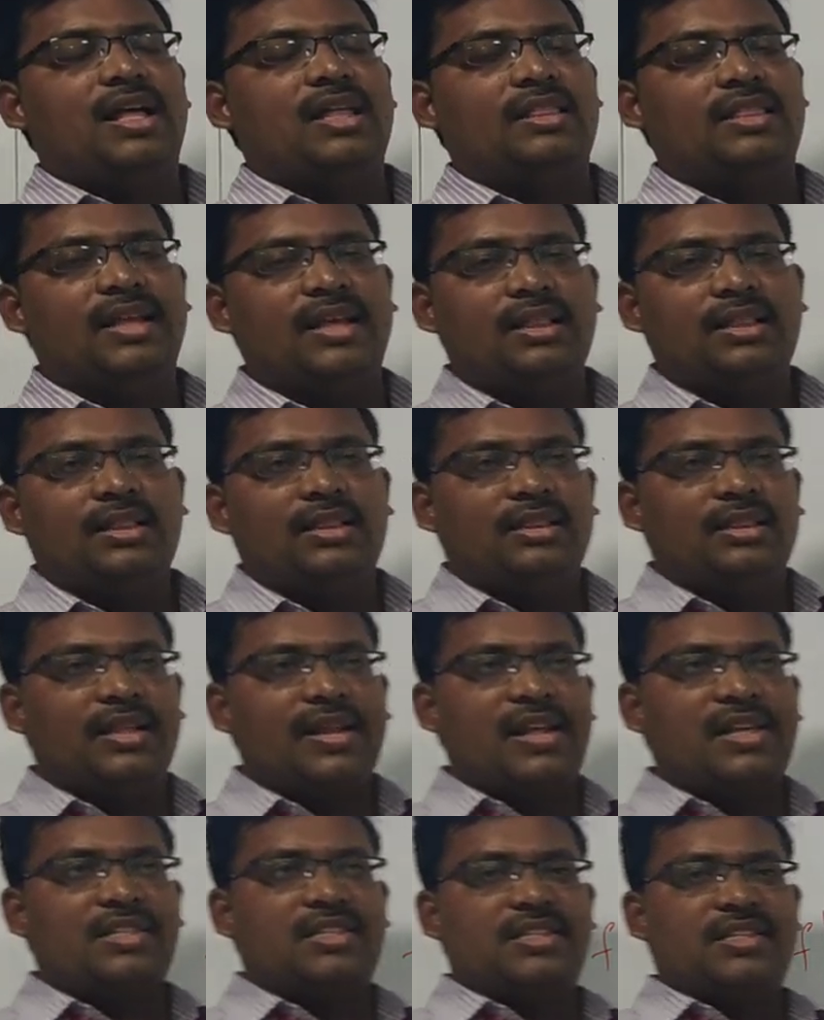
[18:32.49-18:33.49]
then there
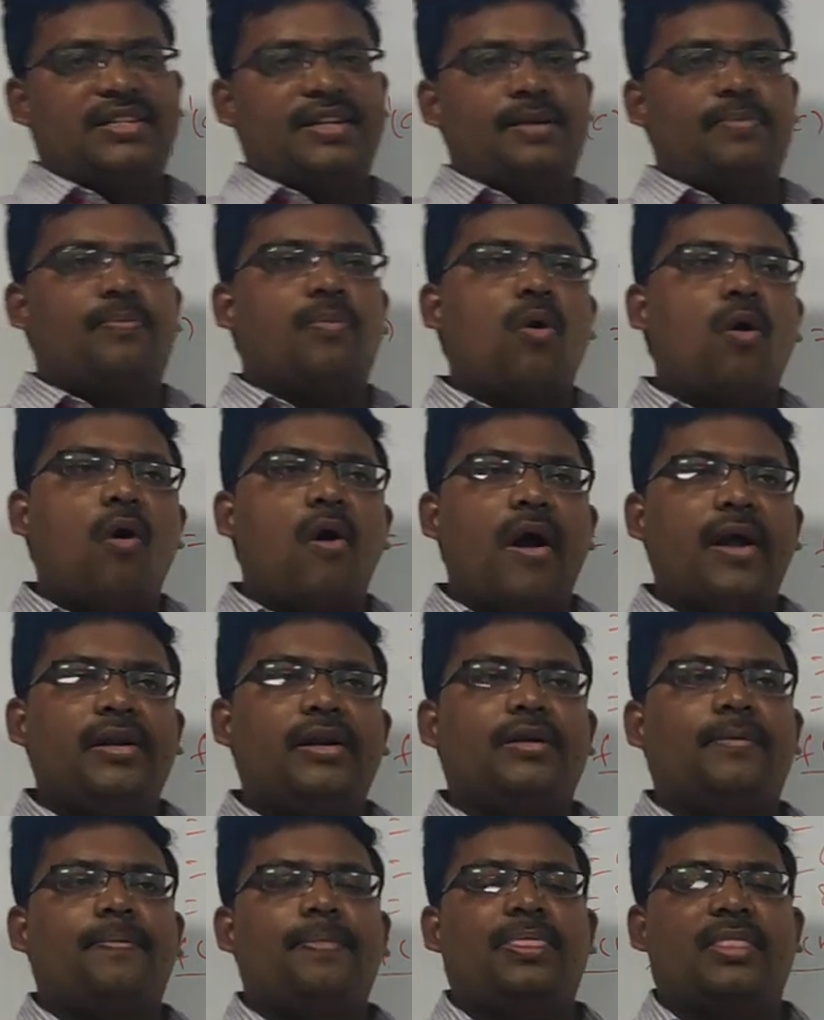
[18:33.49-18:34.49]
exists a point
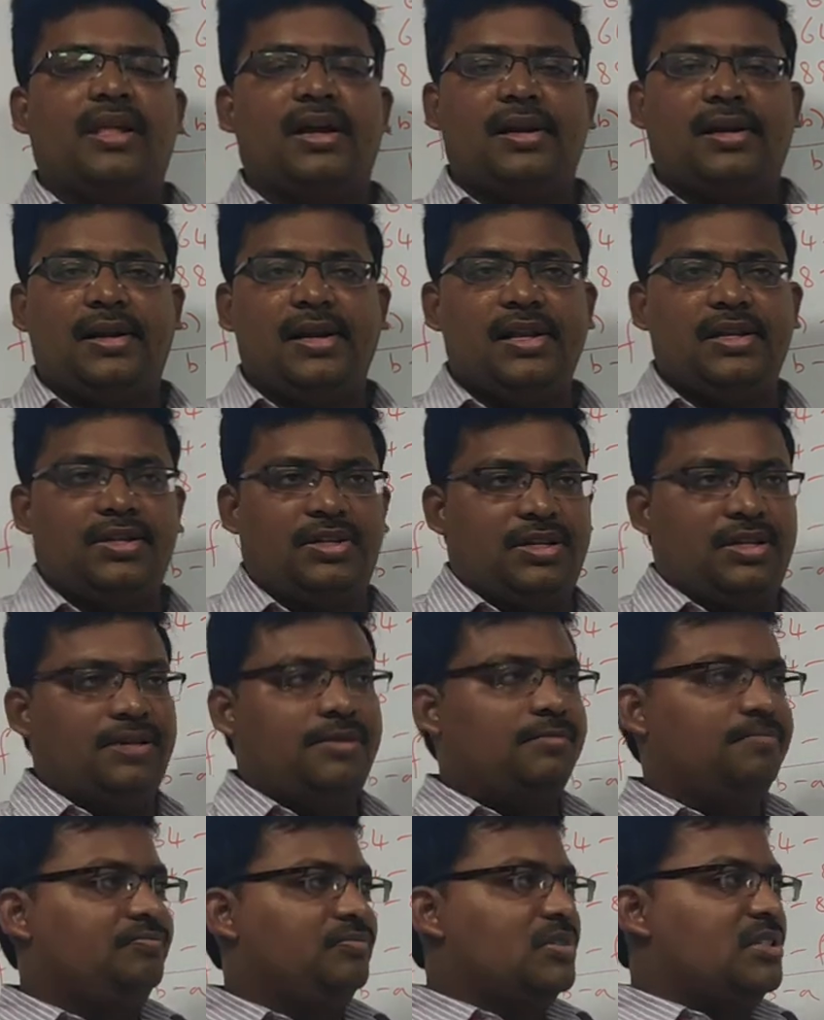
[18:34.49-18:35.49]
at least
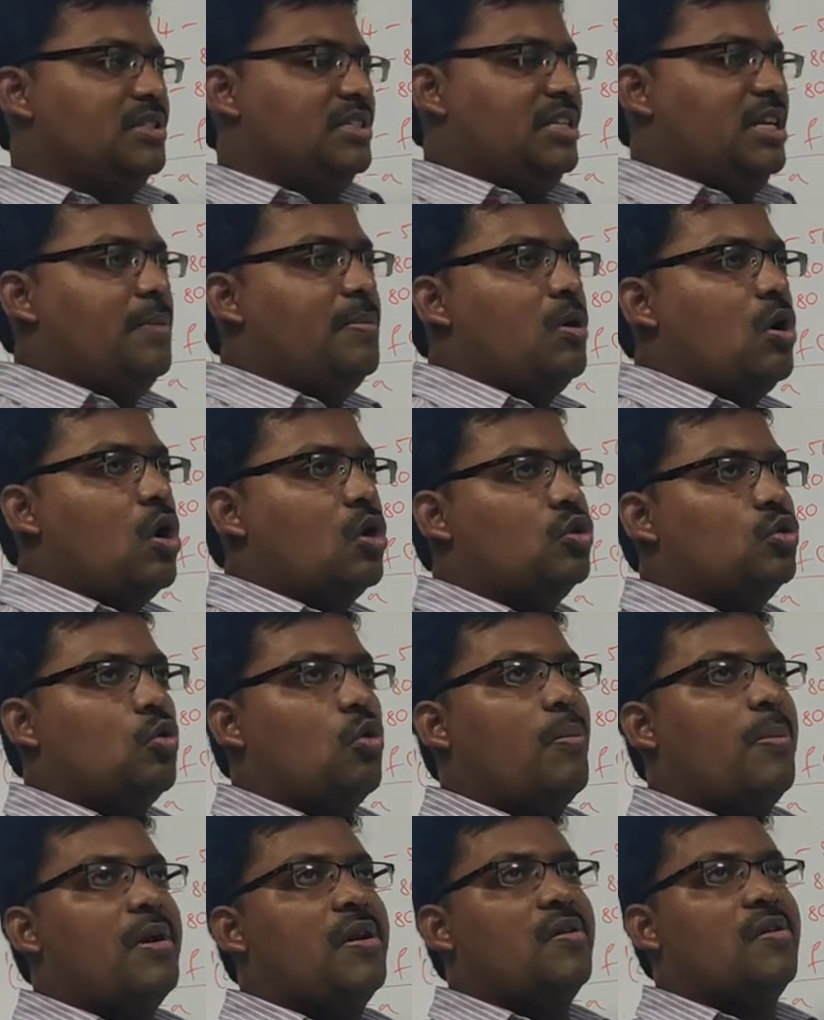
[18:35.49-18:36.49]
c belongs to
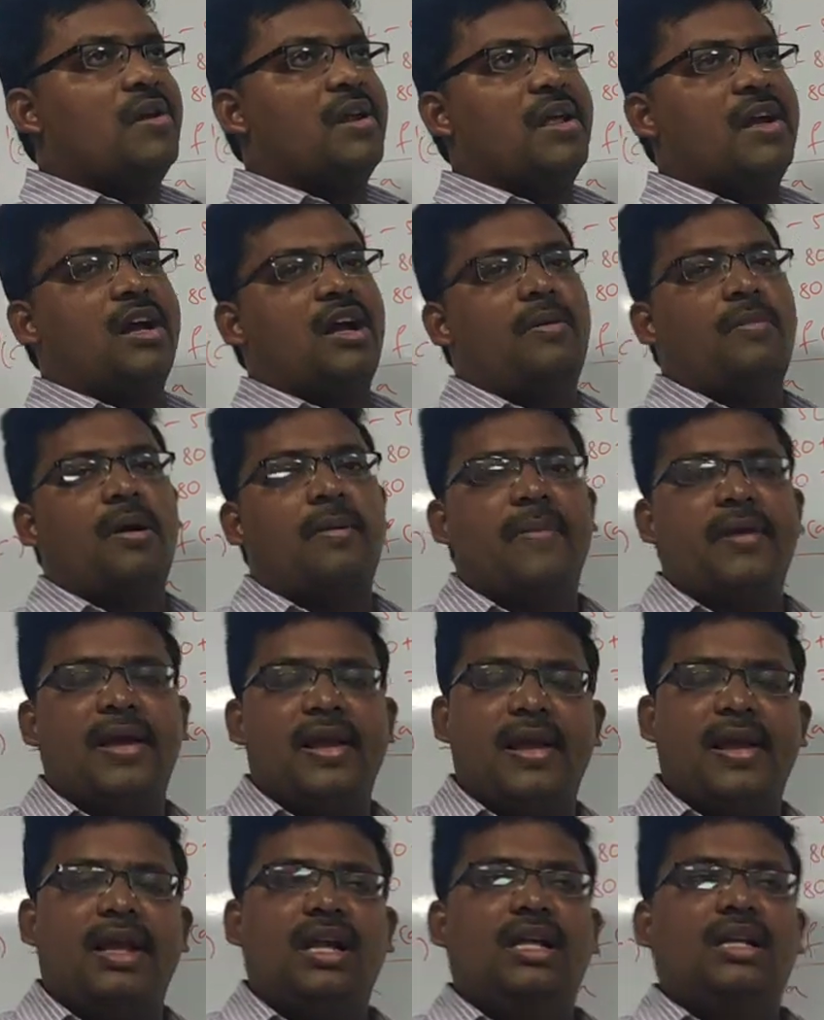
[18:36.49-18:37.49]
open interval a comma
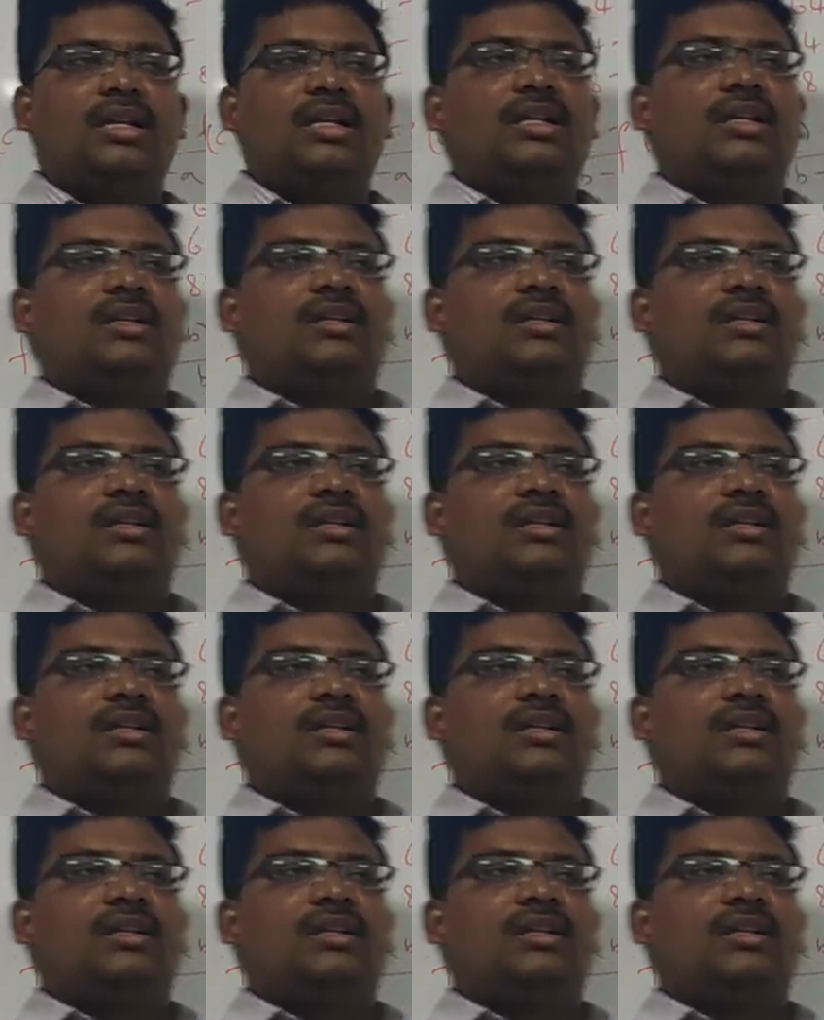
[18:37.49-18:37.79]
b